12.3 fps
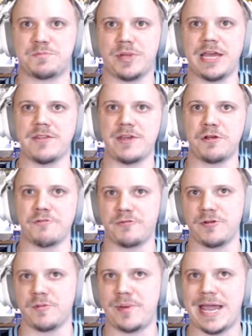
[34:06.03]
play there
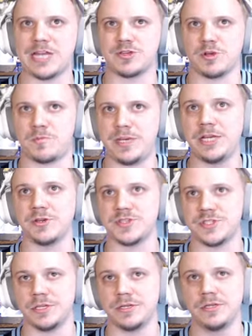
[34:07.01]
from Patrick
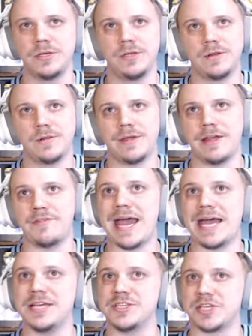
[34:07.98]
Peterson. And
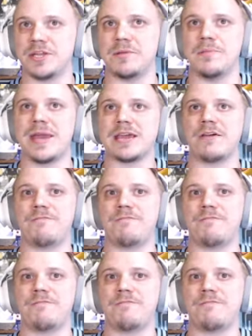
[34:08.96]
that is going to make